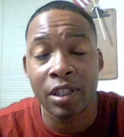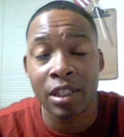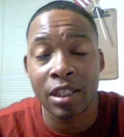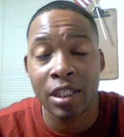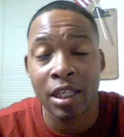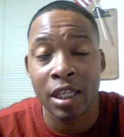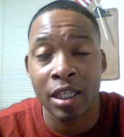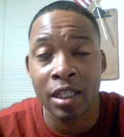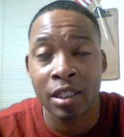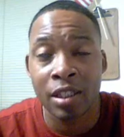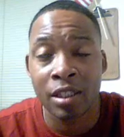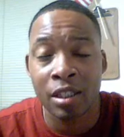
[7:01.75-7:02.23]
these
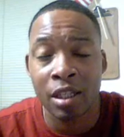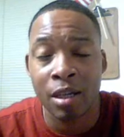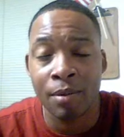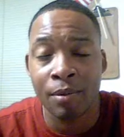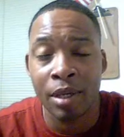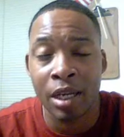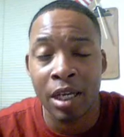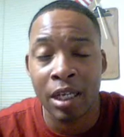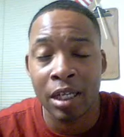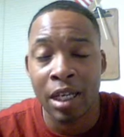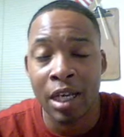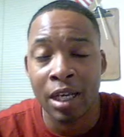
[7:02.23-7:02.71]
days. I
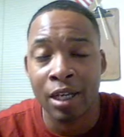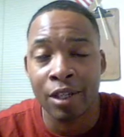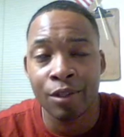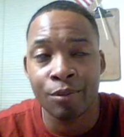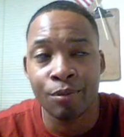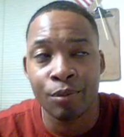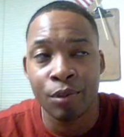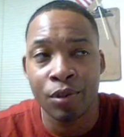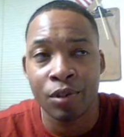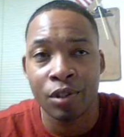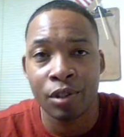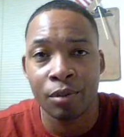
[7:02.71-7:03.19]
mean, I like
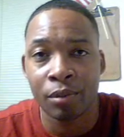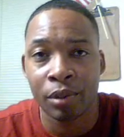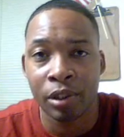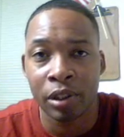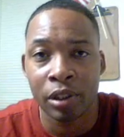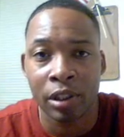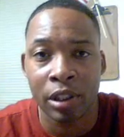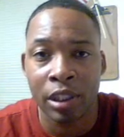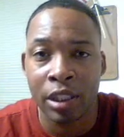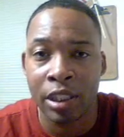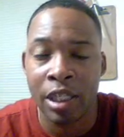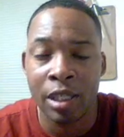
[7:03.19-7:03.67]
his music,
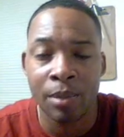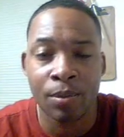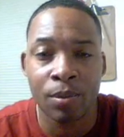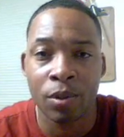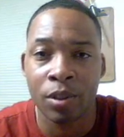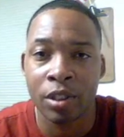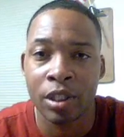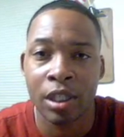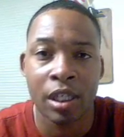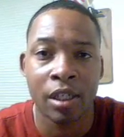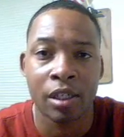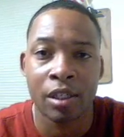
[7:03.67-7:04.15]
but he keep
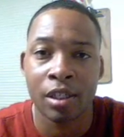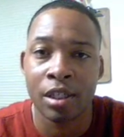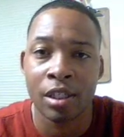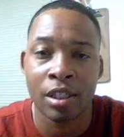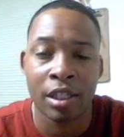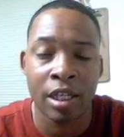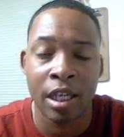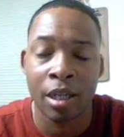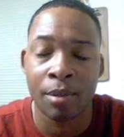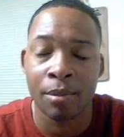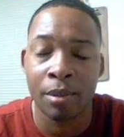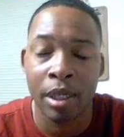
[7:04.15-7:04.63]
on changing his
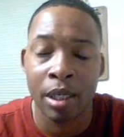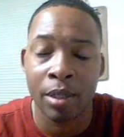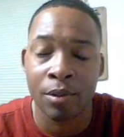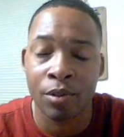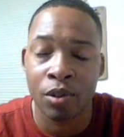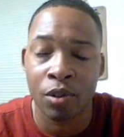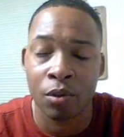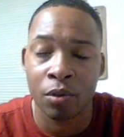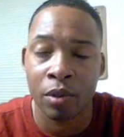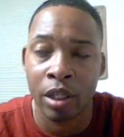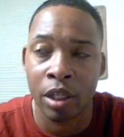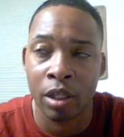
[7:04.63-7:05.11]
damn name
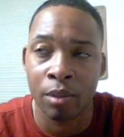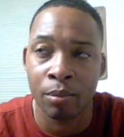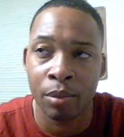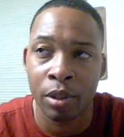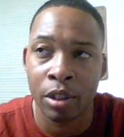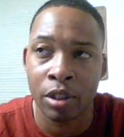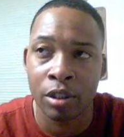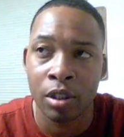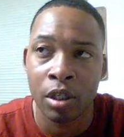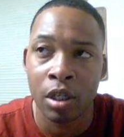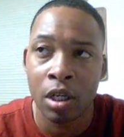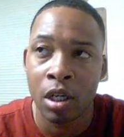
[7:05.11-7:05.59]
so damn
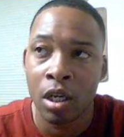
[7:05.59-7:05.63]
much.